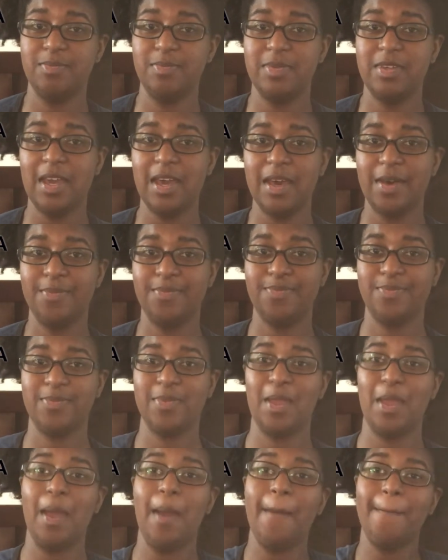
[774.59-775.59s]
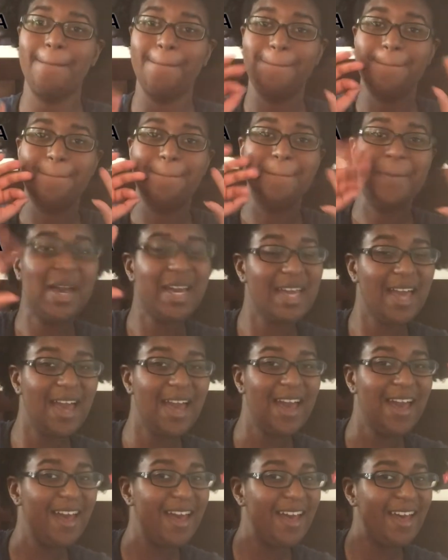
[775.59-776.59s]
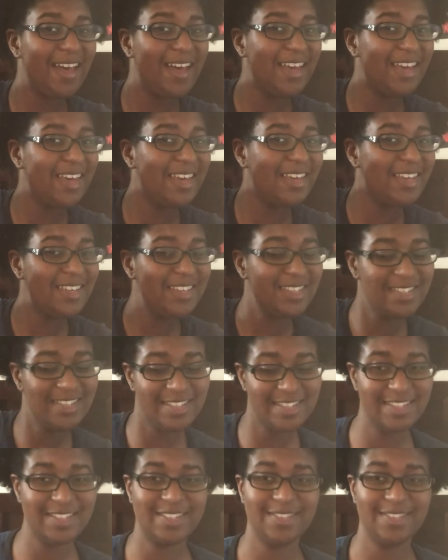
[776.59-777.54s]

yeah, bye guys.